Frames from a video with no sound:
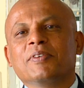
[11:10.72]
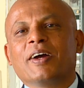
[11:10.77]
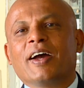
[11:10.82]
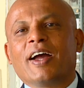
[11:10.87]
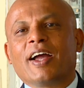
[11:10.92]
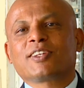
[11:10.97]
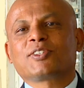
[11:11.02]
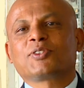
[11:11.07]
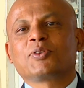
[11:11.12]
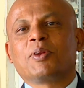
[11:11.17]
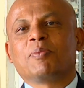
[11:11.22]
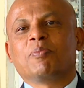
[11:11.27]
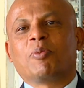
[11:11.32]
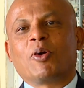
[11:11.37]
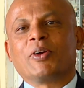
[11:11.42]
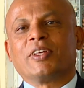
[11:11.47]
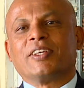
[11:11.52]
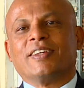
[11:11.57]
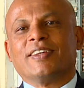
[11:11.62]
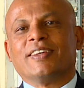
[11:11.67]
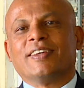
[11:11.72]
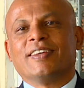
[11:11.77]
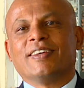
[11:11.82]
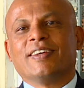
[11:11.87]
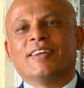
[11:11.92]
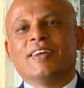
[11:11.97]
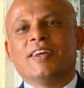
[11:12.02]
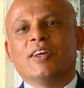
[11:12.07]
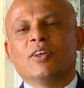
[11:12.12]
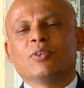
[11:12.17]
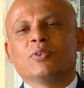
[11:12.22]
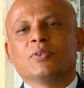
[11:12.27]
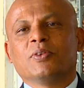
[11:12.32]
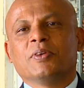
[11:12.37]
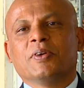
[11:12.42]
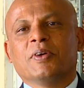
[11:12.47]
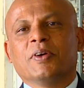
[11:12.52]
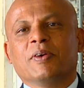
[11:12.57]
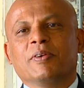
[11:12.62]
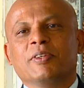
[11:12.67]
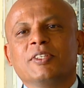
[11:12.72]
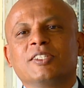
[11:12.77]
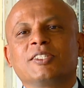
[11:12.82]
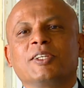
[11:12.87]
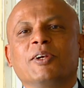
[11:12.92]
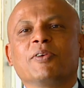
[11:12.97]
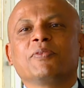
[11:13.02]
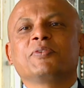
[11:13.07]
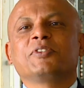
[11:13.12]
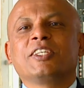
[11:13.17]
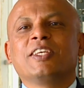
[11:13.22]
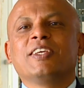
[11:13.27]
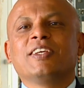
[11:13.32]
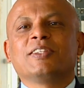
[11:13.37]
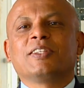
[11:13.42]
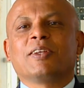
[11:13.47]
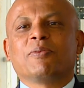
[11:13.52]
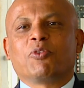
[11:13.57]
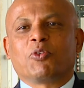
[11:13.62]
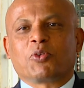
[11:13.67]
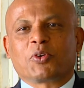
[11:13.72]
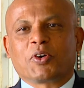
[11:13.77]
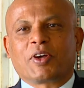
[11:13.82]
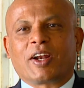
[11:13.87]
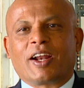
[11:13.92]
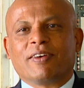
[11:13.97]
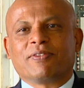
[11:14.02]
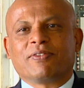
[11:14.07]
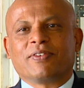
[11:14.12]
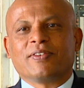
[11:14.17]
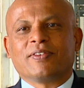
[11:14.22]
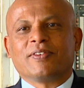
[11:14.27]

actual body instead of seeing the photograph.